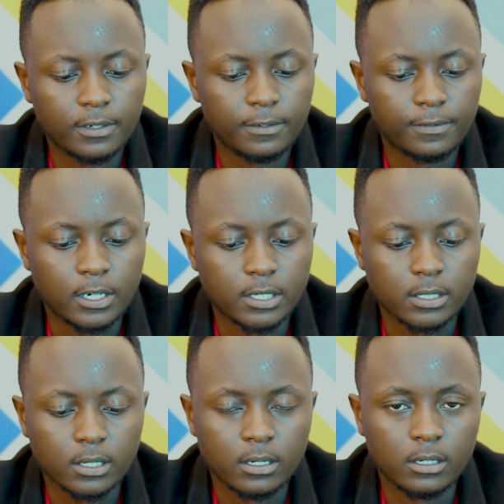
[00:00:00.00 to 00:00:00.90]
very
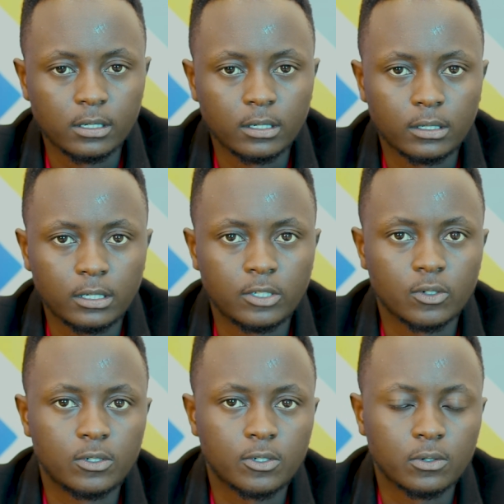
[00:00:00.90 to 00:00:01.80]
fast, and it's
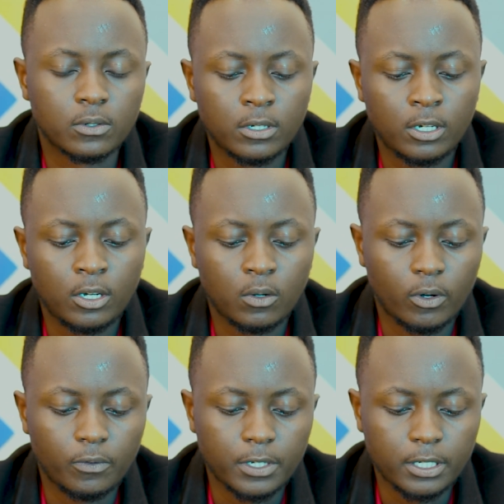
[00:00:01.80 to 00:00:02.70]
also
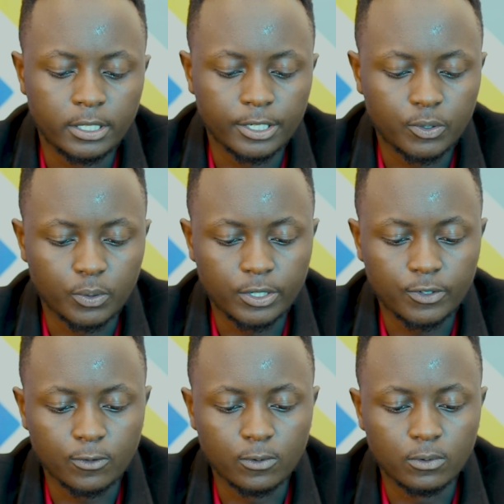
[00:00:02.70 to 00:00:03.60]
one of the easiest
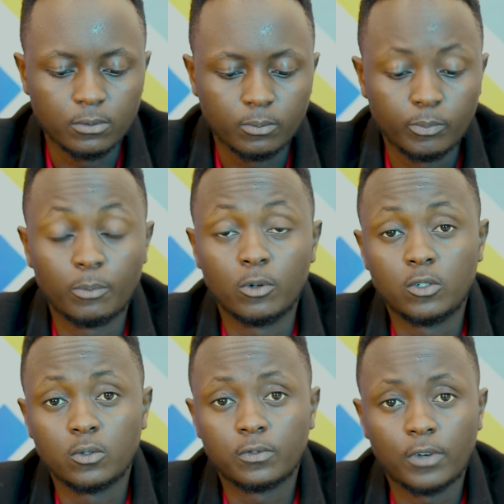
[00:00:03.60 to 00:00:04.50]
ways to be
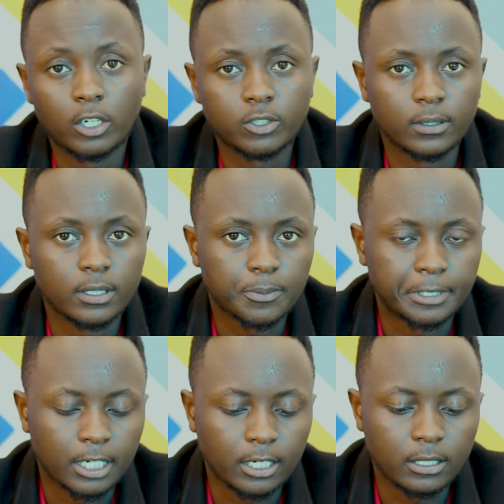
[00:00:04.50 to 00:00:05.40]
able to function,
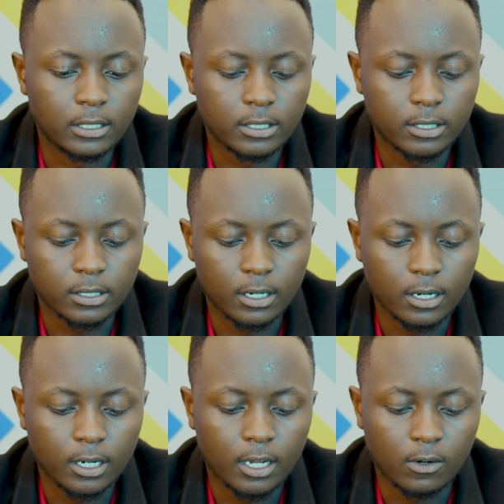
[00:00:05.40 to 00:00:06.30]
especially in this
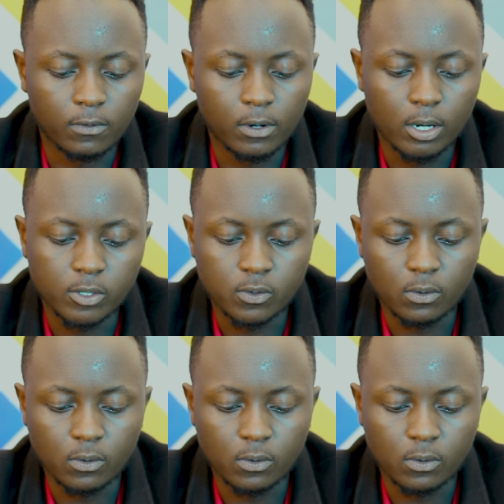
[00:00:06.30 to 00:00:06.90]
land of ours.